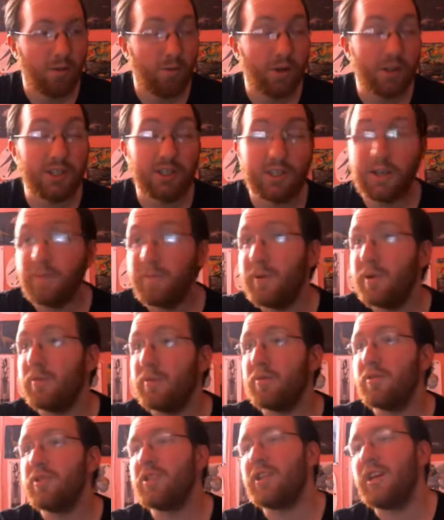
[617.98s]
which some
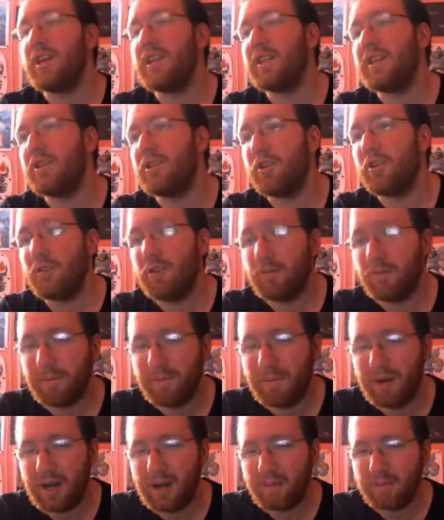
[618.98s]
people are saying that Totem
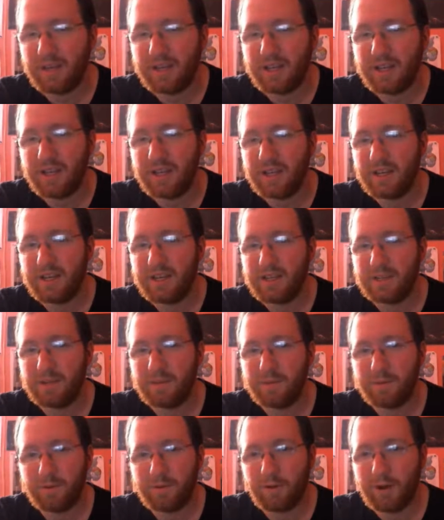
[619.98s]
Rabambi
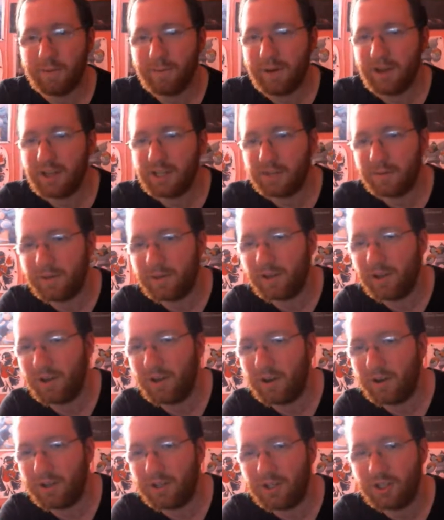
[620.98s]
is quite possibly the
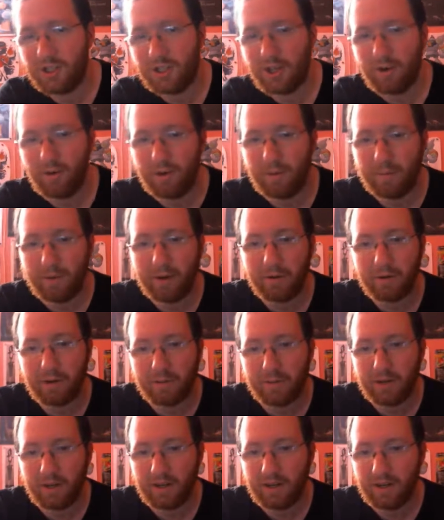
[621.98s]
hardest totem
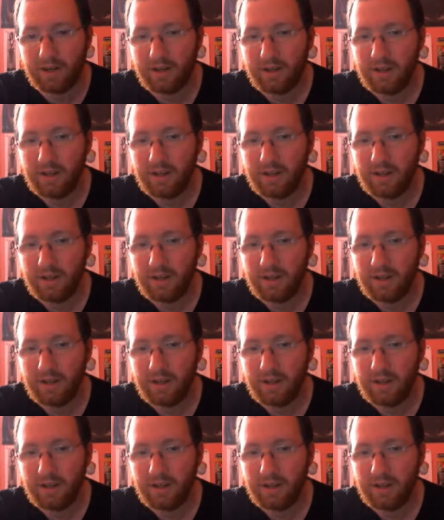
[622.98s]
Pokemon.